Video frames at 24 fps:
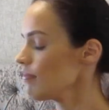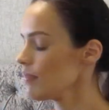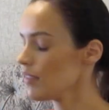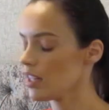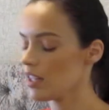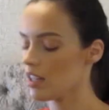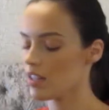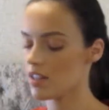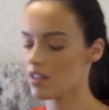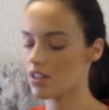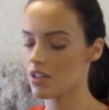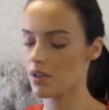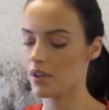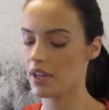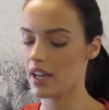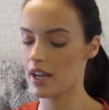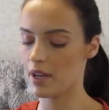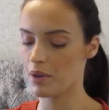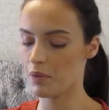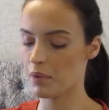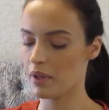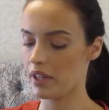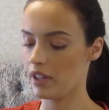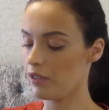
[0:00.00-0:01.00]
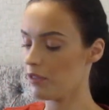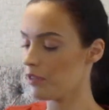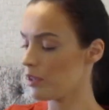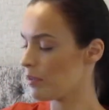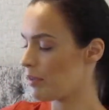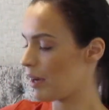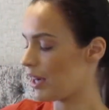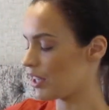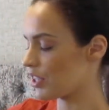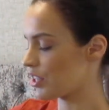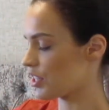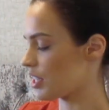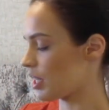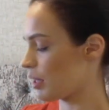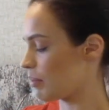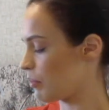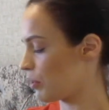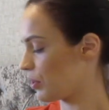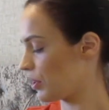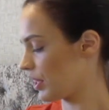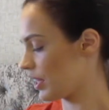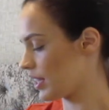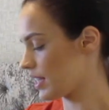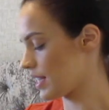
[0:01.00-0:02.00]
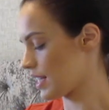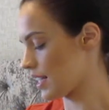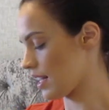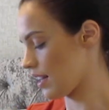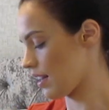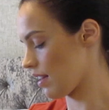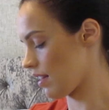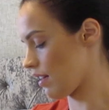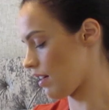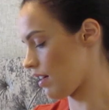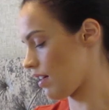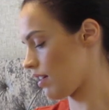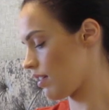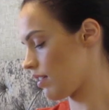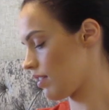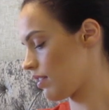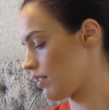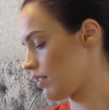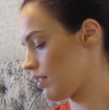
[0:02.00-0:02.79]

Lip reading: So yeah, we love the matchstick monkey teether.